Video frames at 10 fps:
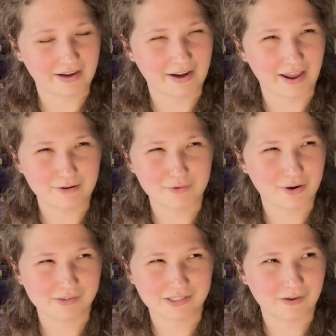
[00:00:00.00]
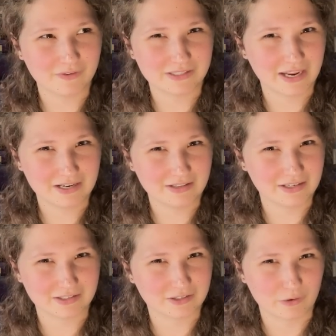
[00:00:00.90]
And I don't know how Stefan's
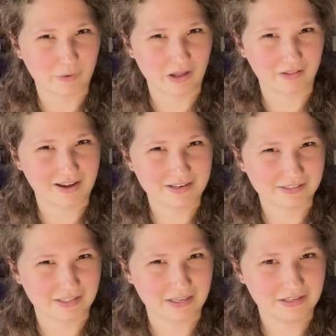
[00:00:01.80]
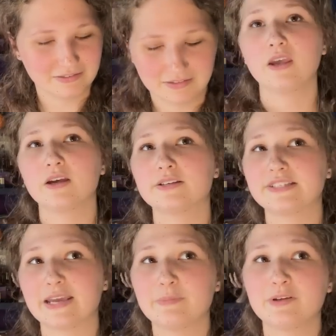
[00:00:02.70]
handling it so well, honestly.
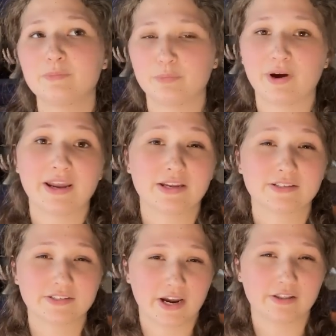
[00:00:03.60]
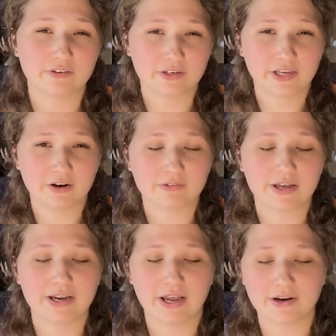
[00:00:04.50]
Damon breaks Tyler and
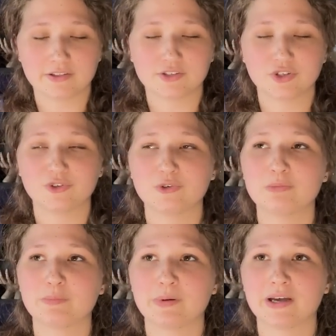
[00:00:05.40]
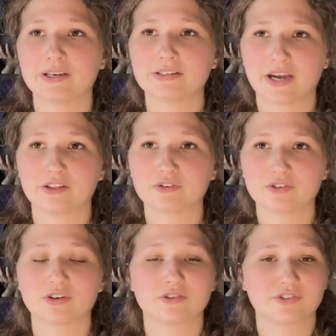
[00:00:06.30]
Caroline out of the tomb, but Tyler
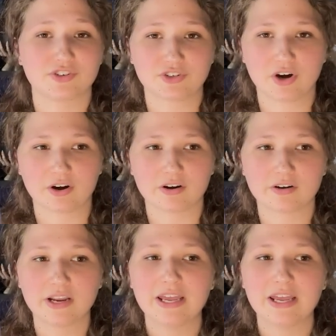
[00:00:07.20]
starts to turn.